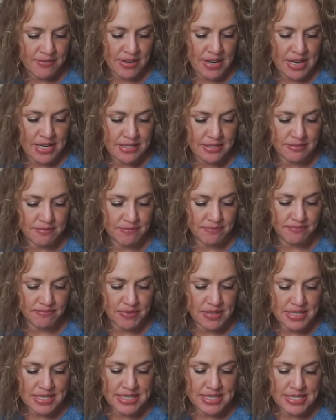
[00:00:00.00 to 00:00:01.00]
I've got
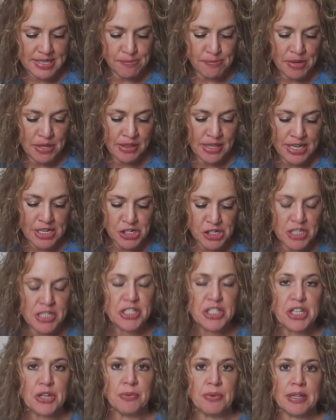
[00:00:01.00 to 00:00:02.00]
a
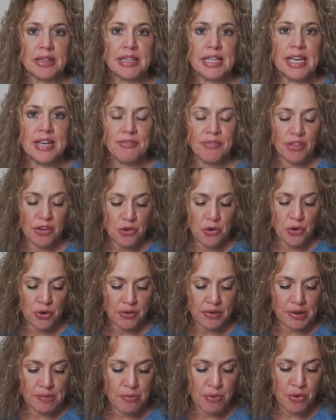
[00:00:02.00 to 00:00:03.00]
stipulation to relieve the
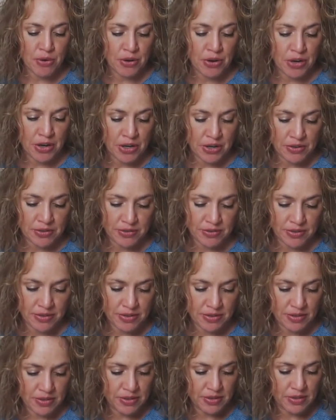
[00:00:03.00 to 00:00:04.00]
court reporter.
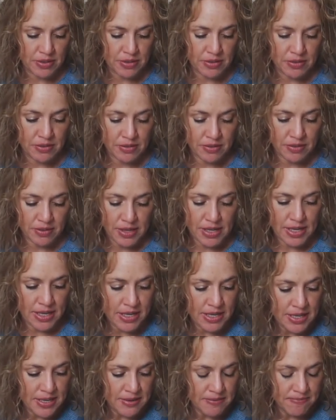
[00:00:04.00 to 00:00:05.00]

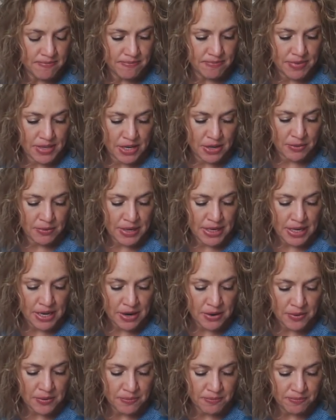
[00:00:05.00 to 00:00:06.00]
Okay, here we
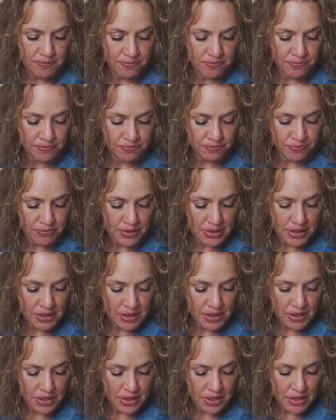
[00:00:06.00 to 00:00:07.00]
go.
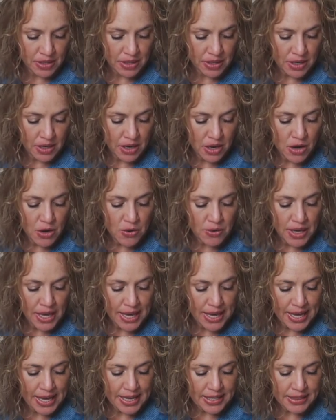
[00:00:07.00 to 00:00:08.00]

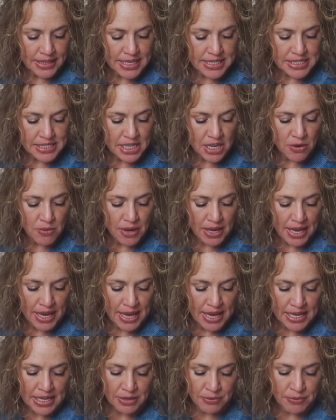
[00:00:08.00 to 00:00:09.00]
Okay, let's go
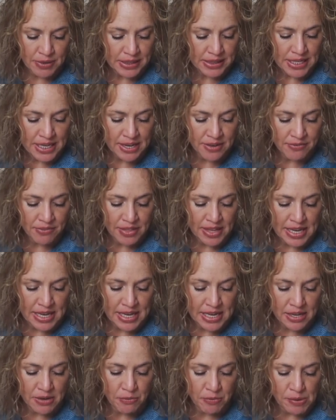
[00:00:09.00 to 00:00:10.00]
ahead and relieve
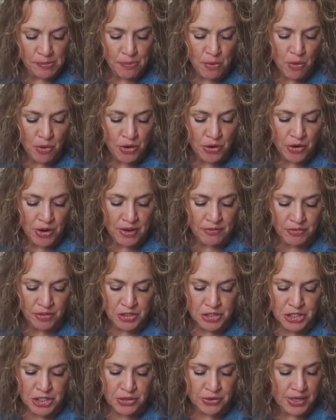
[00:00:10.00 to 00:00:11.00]
the reporter
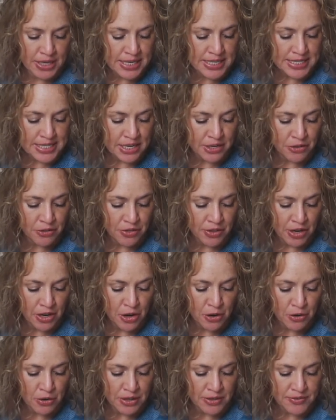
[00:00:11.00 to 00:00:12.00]
of her duties under the
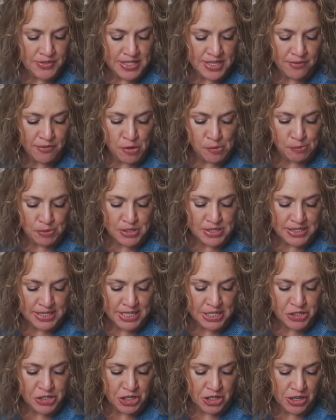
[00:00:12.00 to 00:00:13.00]
Code of Civil
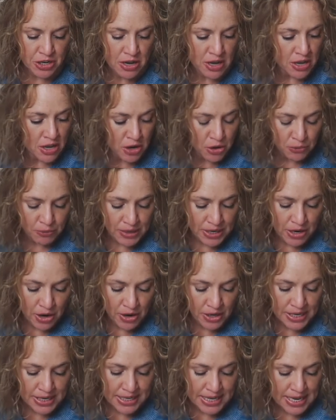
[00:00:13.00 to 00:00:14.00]
Procedure
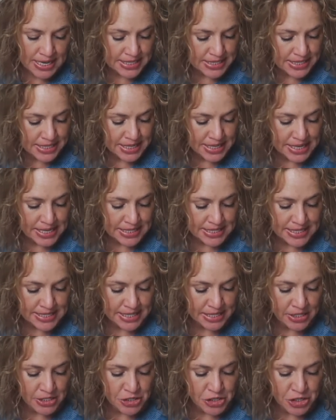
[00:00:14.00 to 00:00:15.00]
Regarding custody and
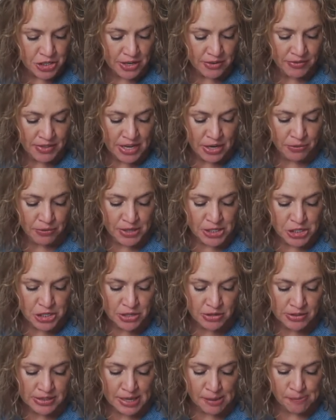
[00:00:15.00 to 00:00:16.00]
signature of the
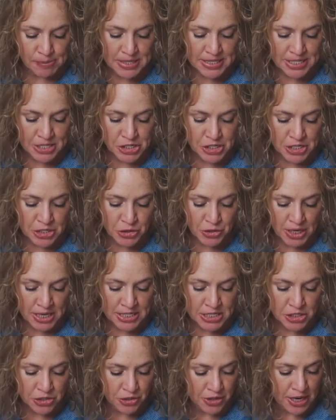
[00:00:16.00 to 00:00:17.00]
original deposition
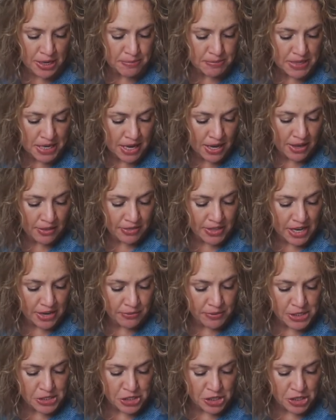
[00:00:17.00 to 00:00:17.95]
transcript, the